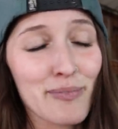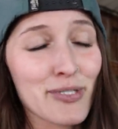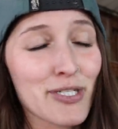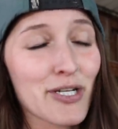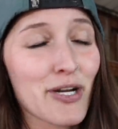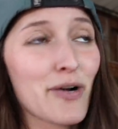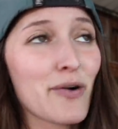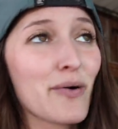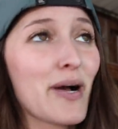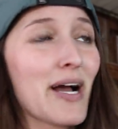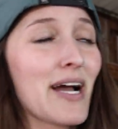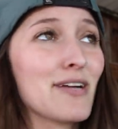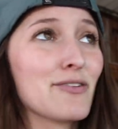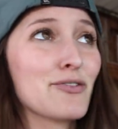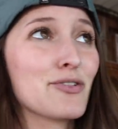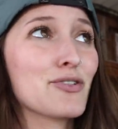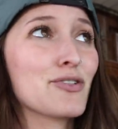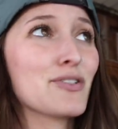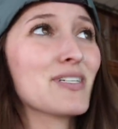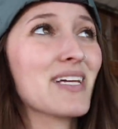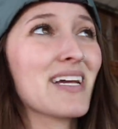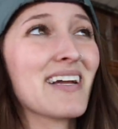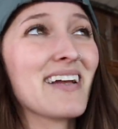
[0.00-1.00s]
So I was
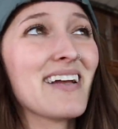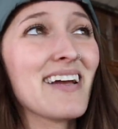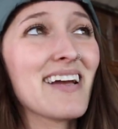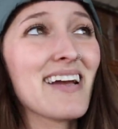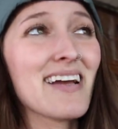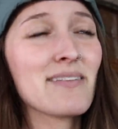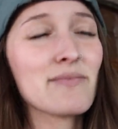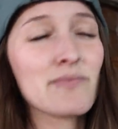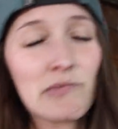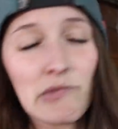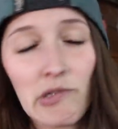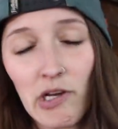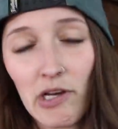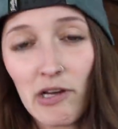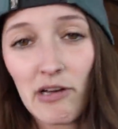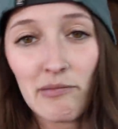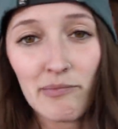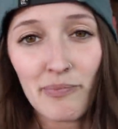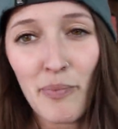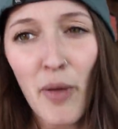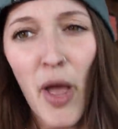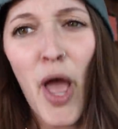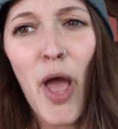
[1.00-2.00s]
just like, eh, I'll,
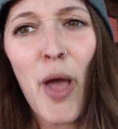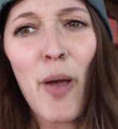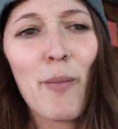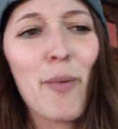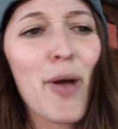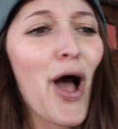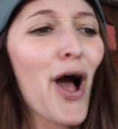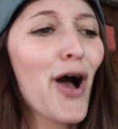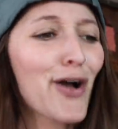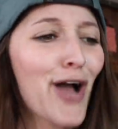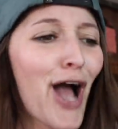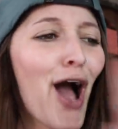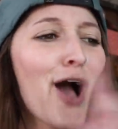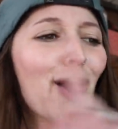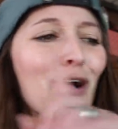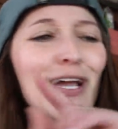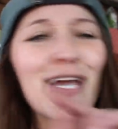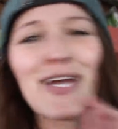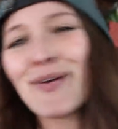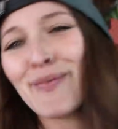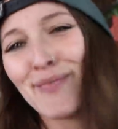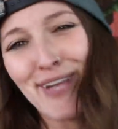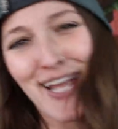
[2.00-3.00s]
I'll, I'll
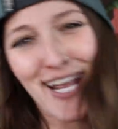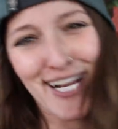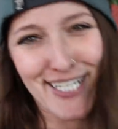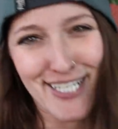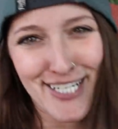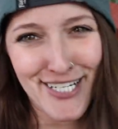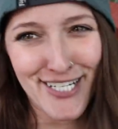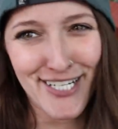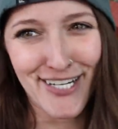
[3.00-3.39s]
get them next